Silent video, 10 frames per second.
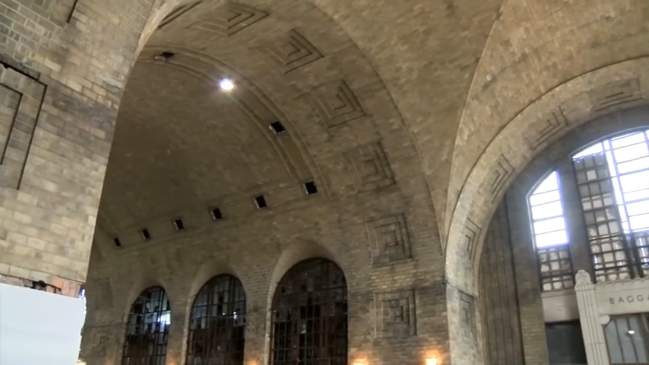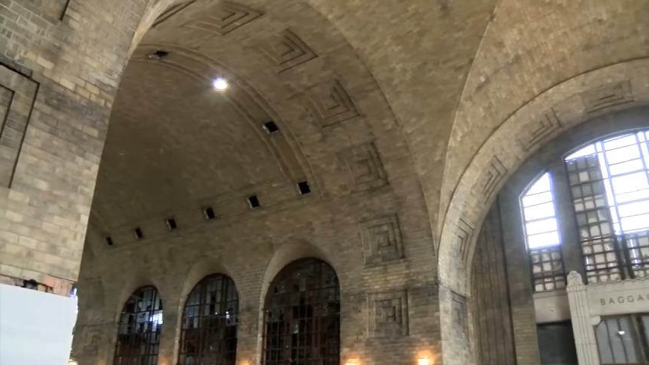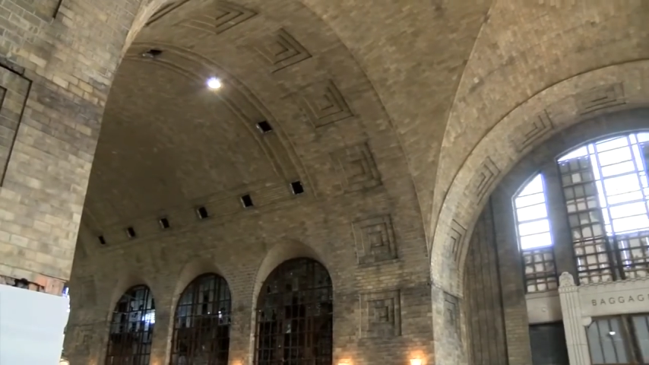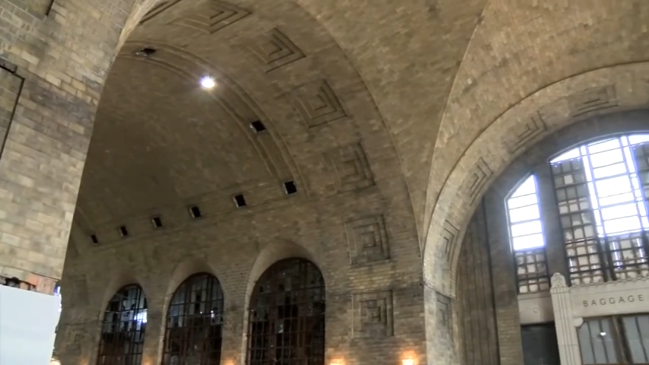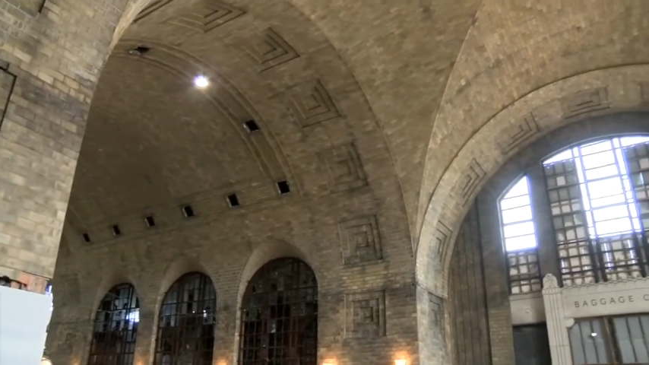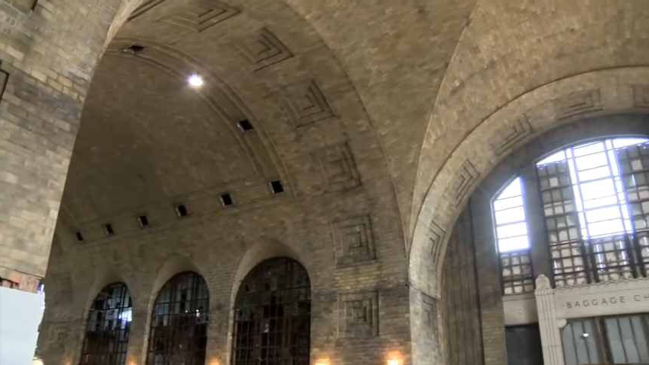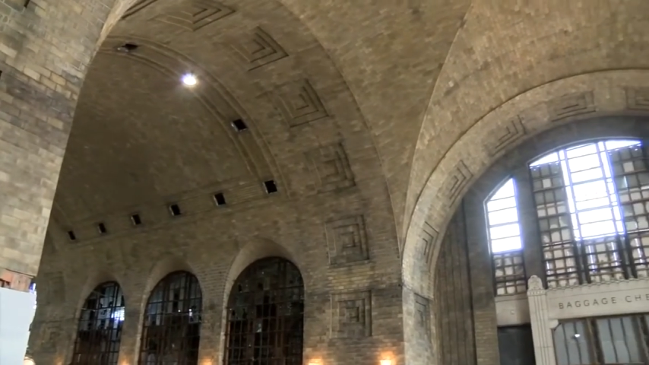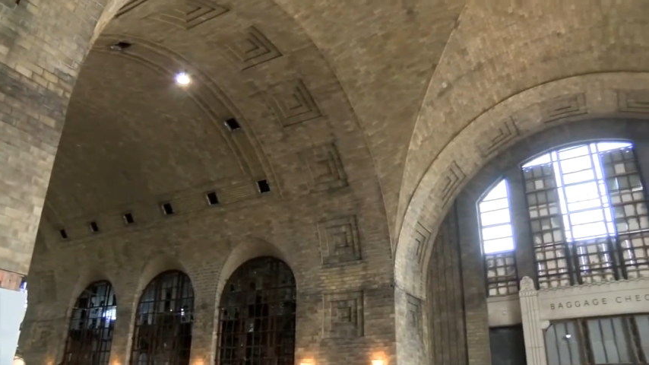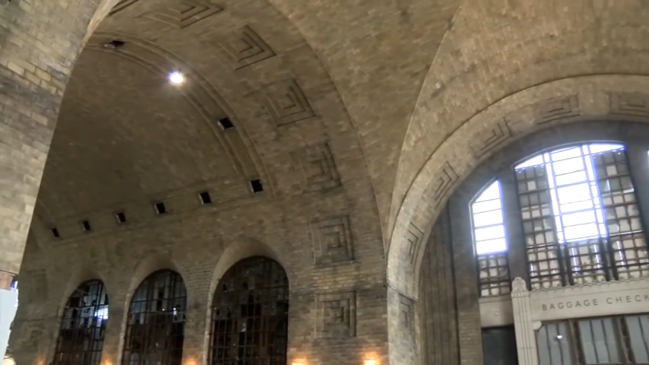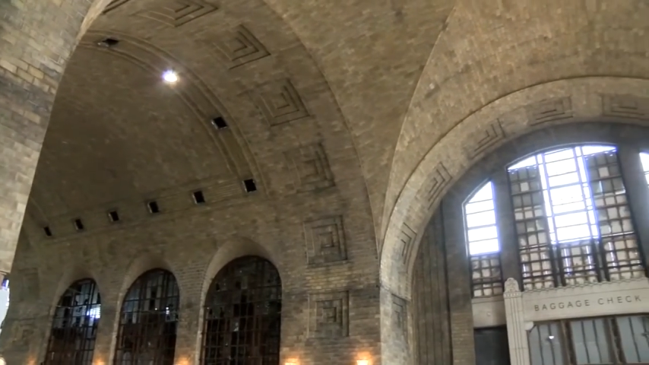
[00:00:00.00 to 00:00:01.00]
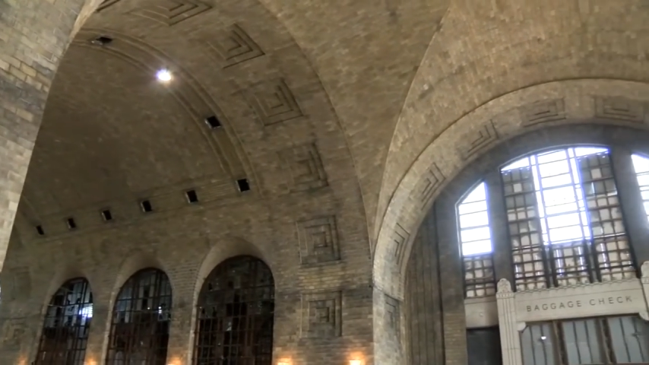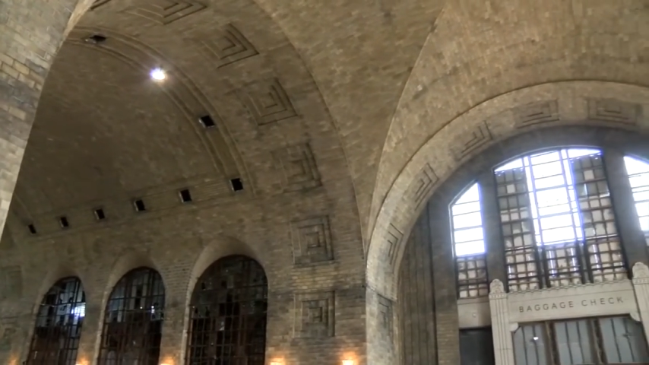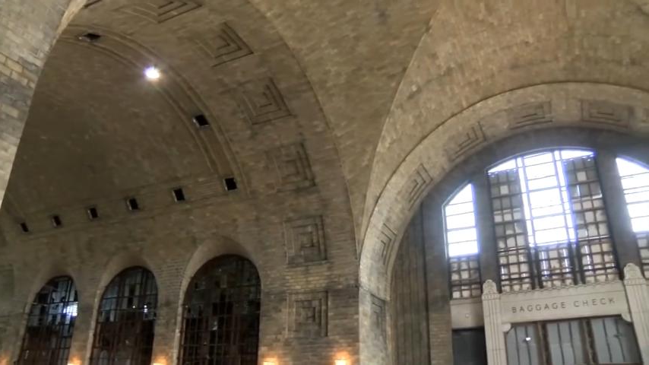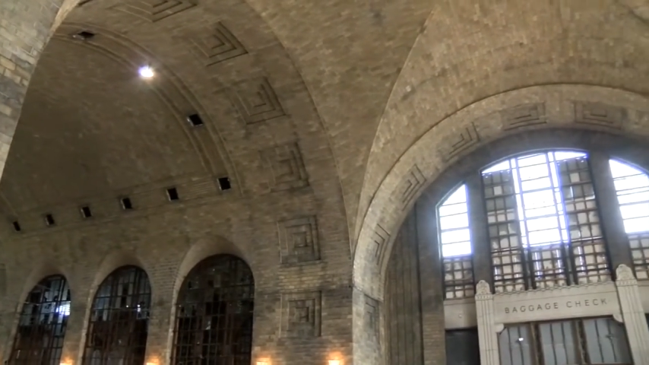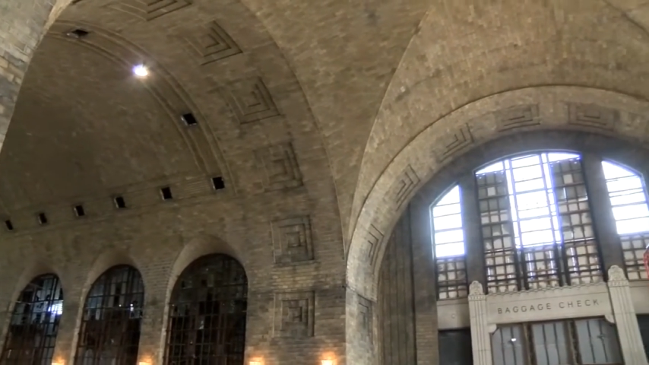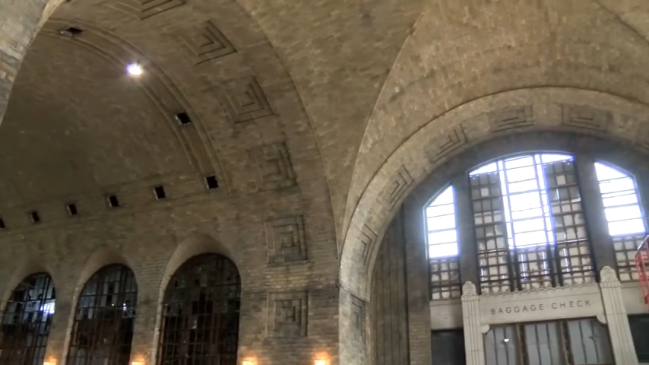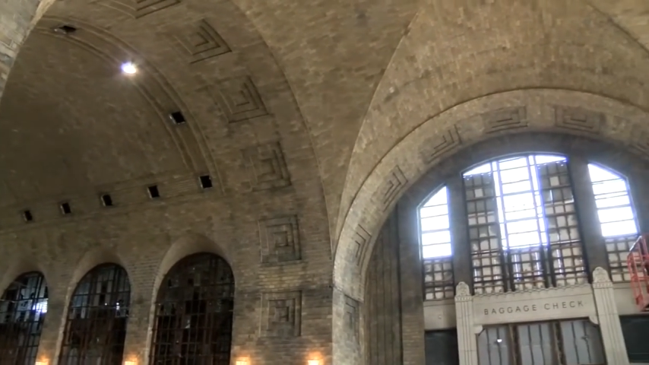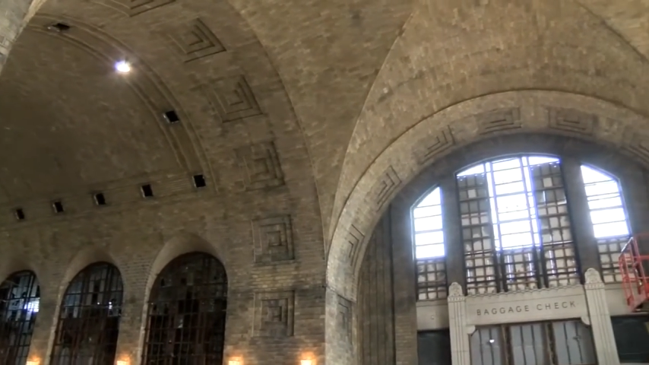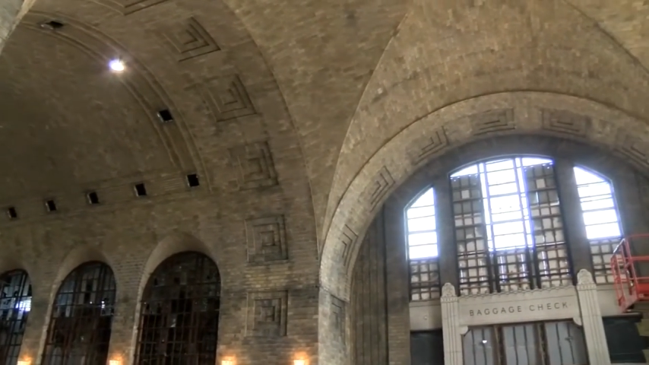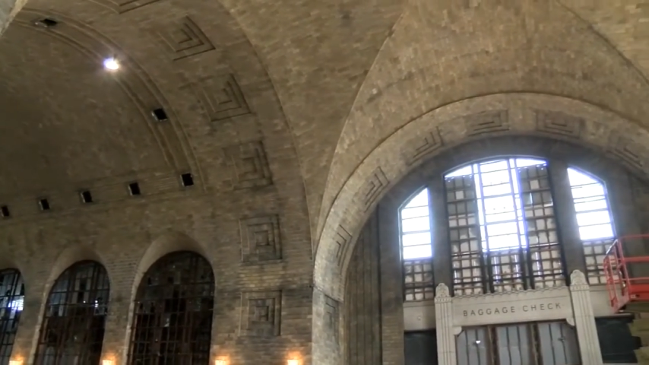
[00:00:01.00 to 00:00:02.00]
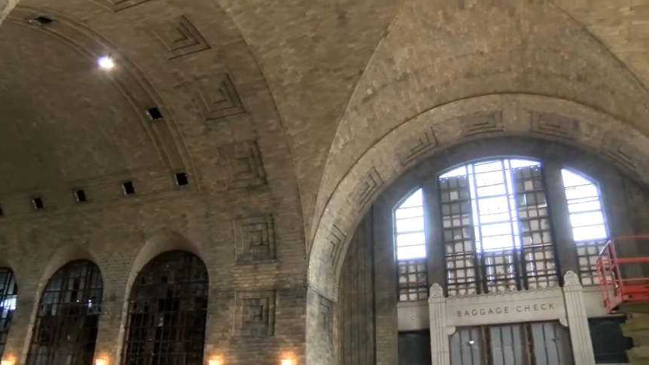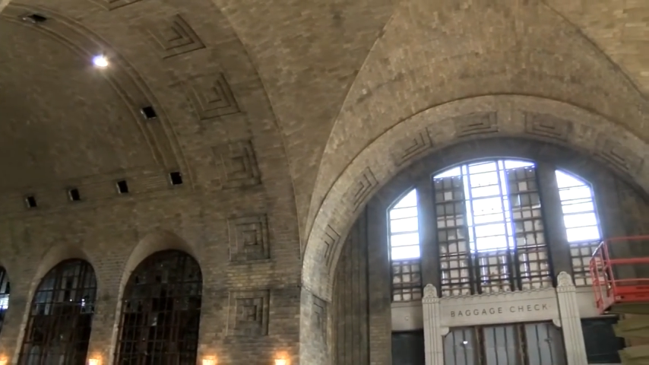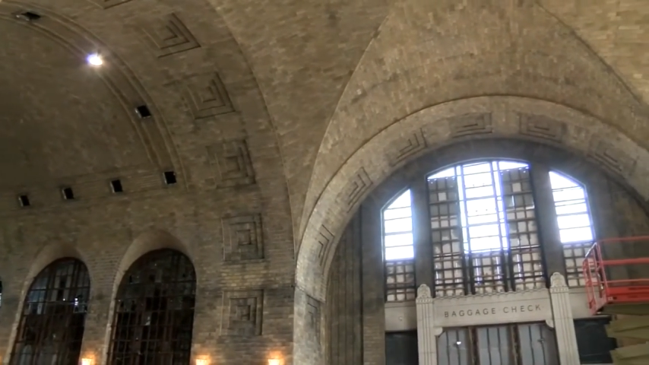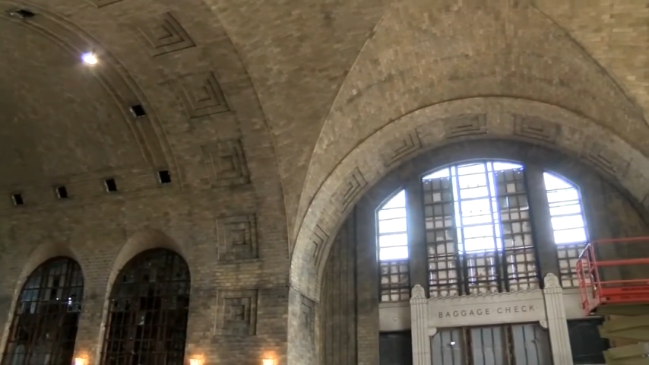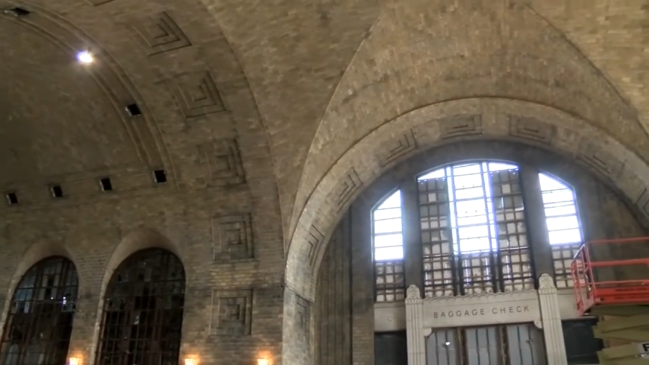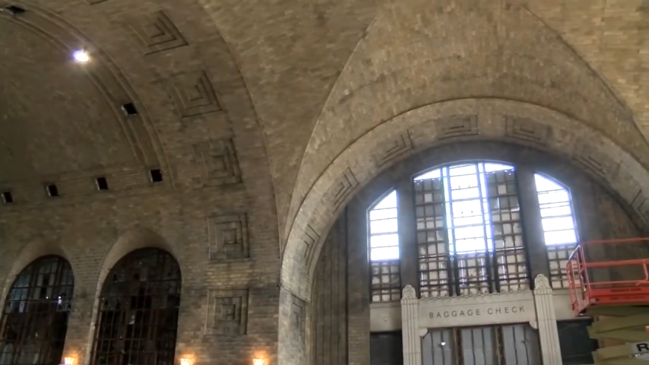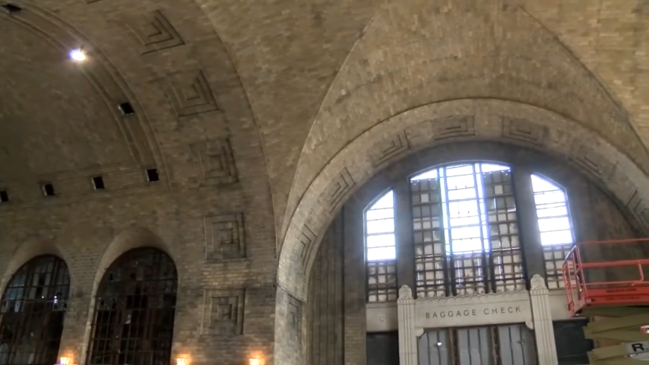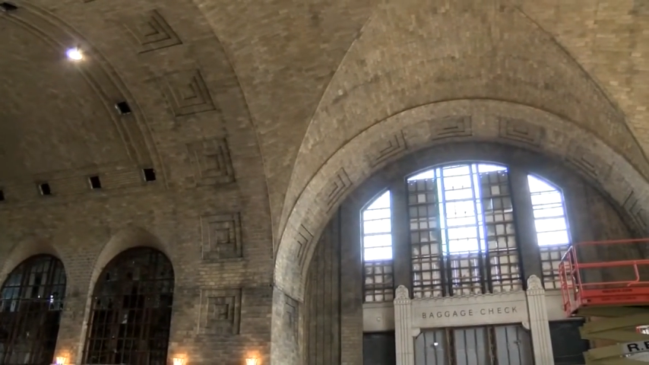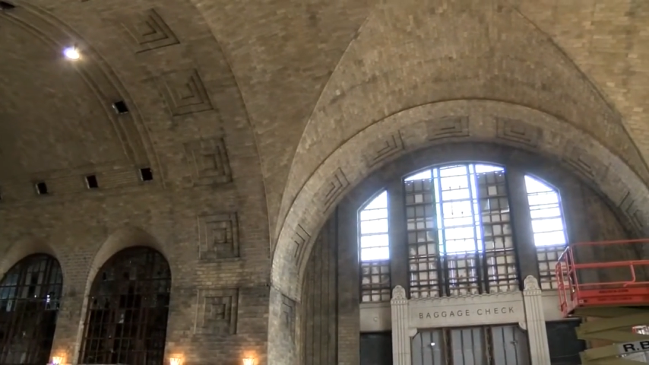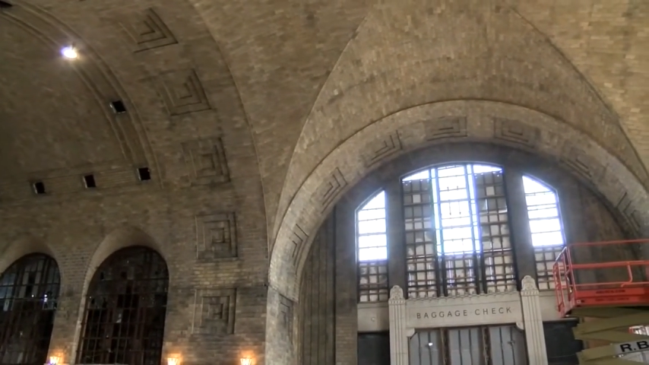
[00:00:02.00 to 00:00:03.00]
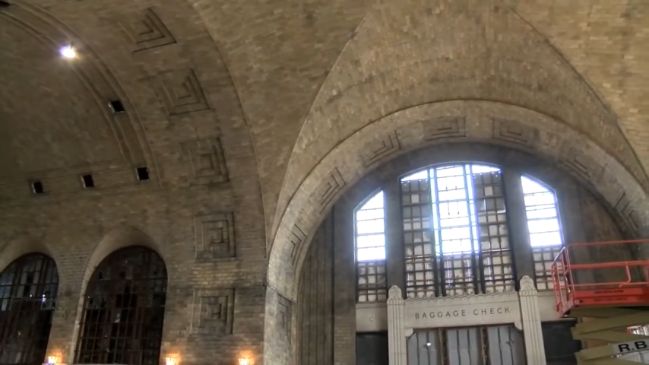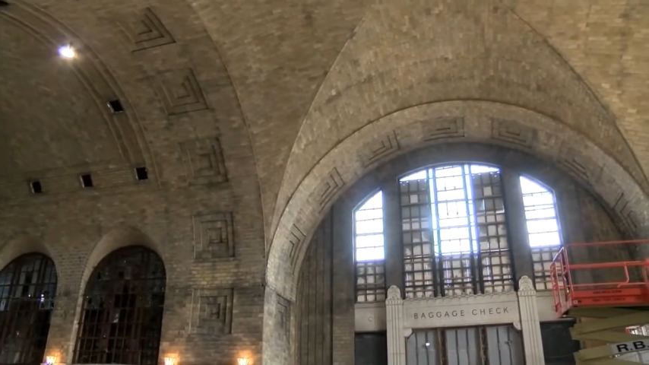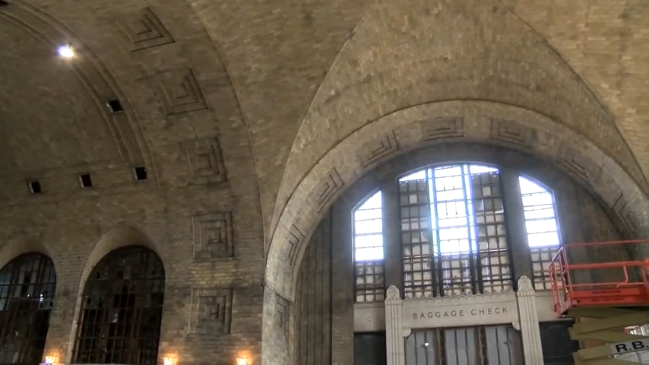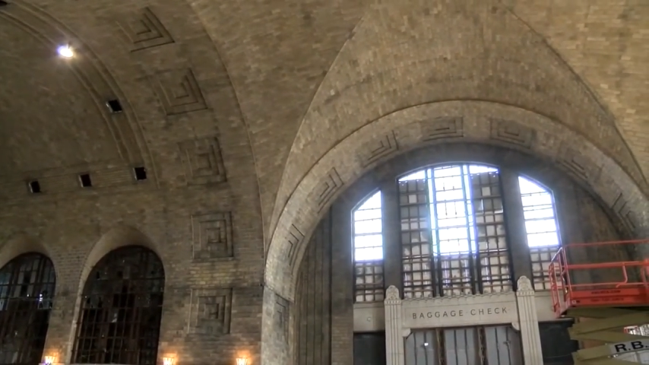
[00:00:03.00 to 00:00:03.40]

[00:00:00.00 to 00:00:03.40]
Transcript: Nobody's mouth can be seen.